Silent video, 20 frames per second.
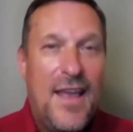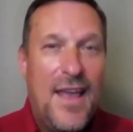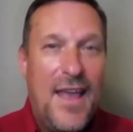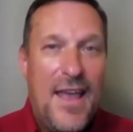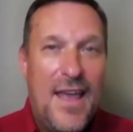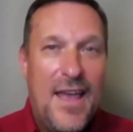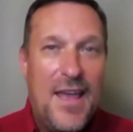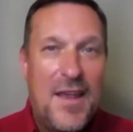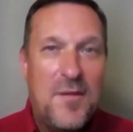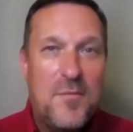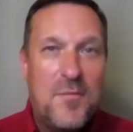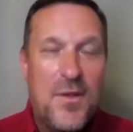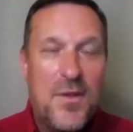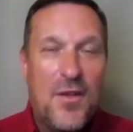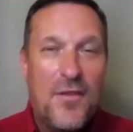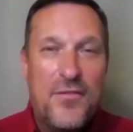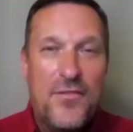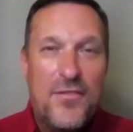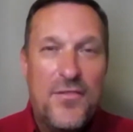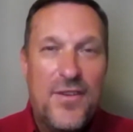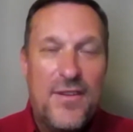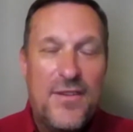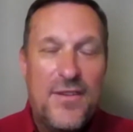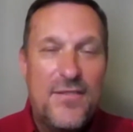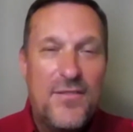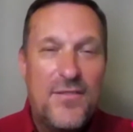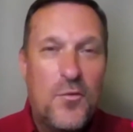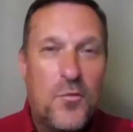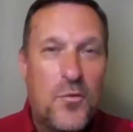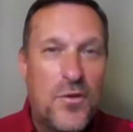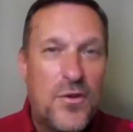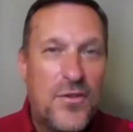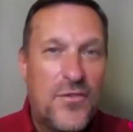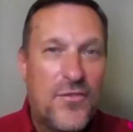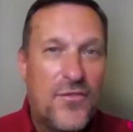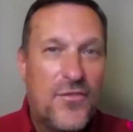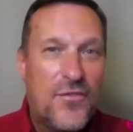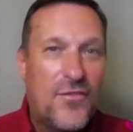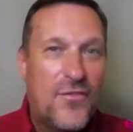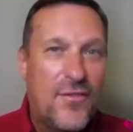But all of a sudden, the
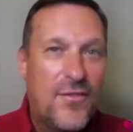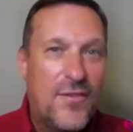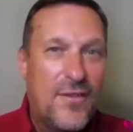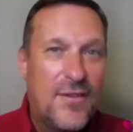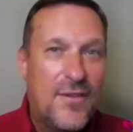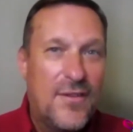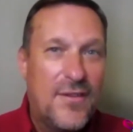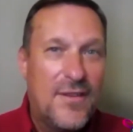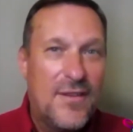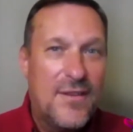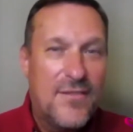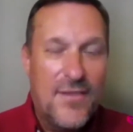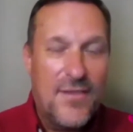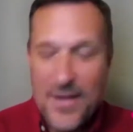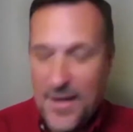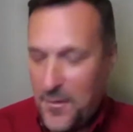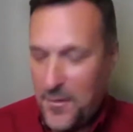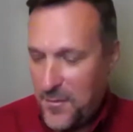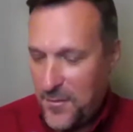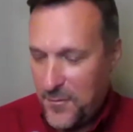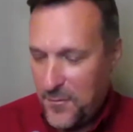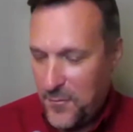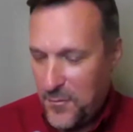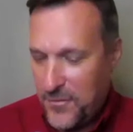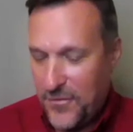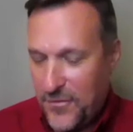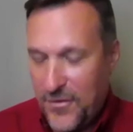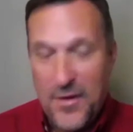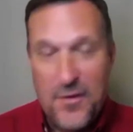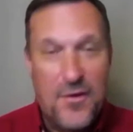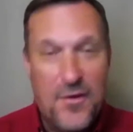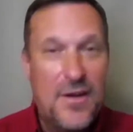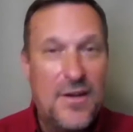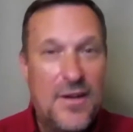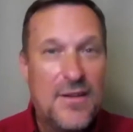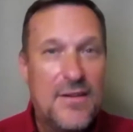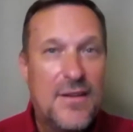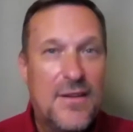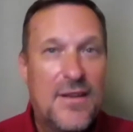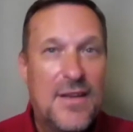words that I was
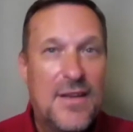hearing